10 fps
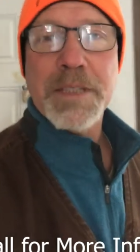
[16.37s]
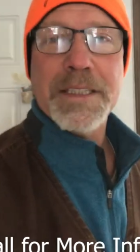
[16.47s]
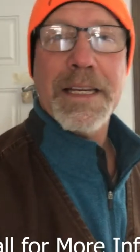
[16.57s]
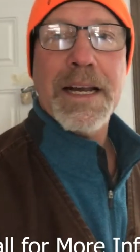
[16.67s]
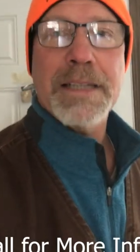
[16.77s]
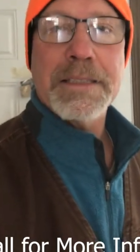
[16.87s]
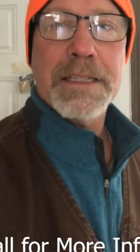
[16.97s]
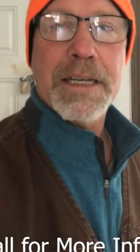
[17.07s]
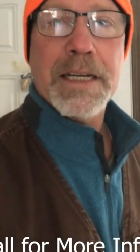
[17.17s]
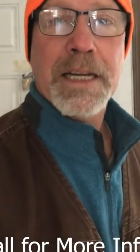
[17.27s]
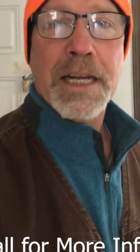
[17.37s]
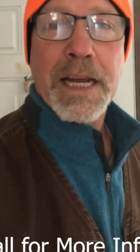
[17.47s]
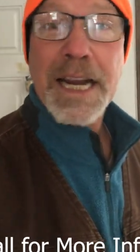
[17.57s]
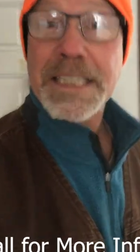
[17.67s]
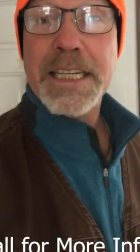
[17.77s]
It's got
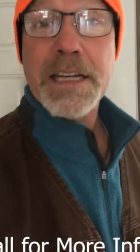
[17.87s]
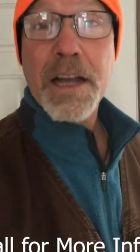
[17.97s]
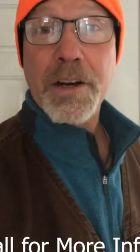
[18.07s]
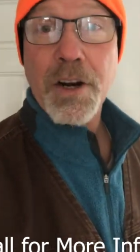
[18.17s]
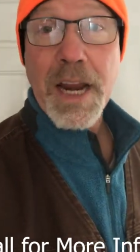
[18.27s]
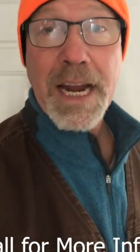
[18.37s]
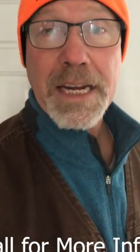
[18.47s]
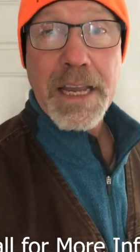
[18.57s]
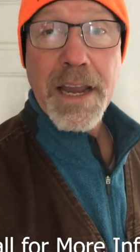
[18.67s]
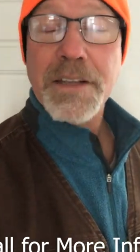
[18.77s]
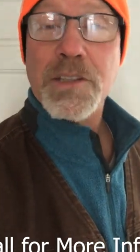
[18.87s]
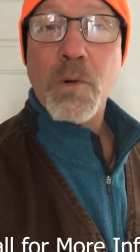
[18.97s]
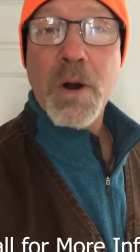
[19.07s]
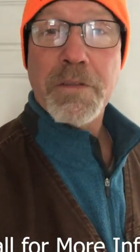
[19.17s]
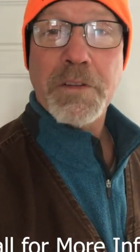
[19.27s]
1,888
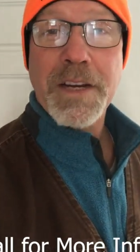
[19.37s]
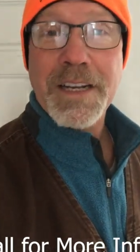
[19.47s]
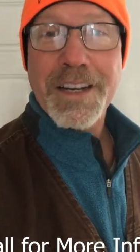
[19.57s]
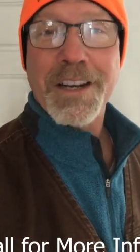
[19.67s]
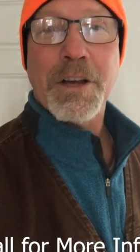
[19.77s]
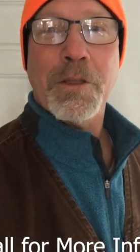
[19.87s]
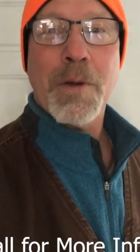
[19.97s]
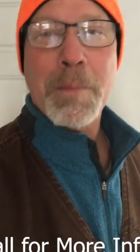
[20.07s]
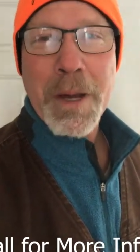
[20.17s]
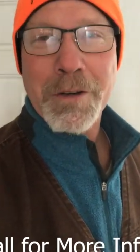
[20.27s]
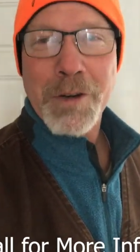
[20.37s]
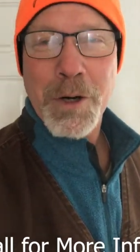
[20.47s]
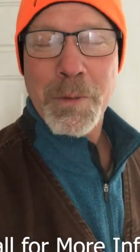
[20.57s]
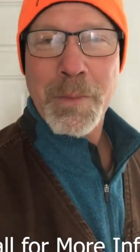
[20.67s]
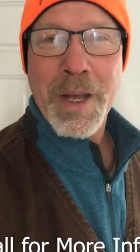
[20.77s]
square feet in a
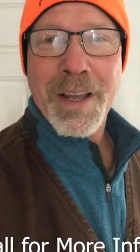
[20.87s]
3-bedroom,